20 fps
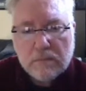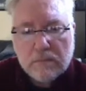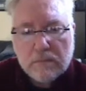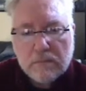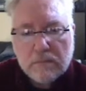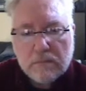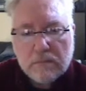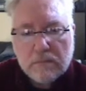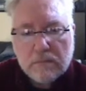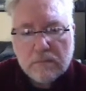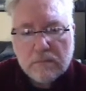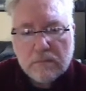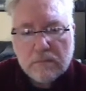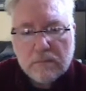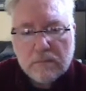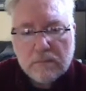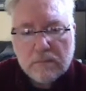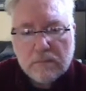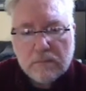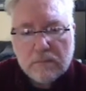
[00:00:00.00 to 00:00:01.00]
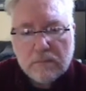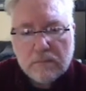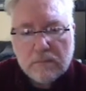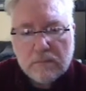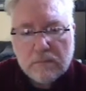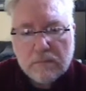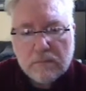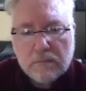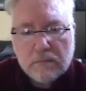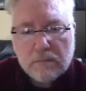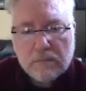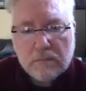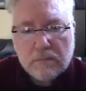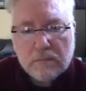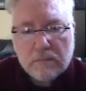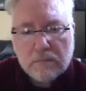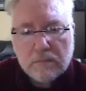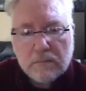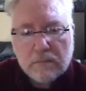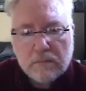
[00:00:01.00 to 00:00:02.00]

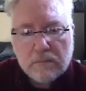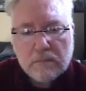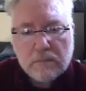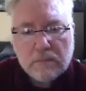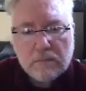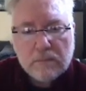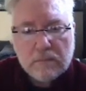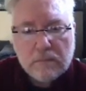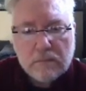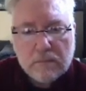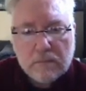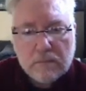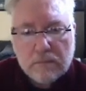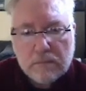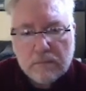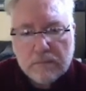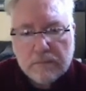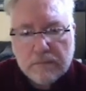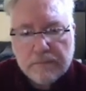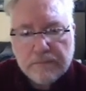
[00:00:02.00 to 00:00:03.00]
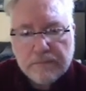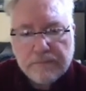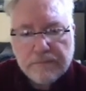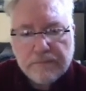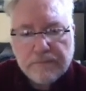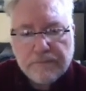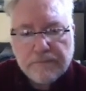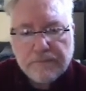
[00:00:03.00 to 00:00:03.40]
(not speaking)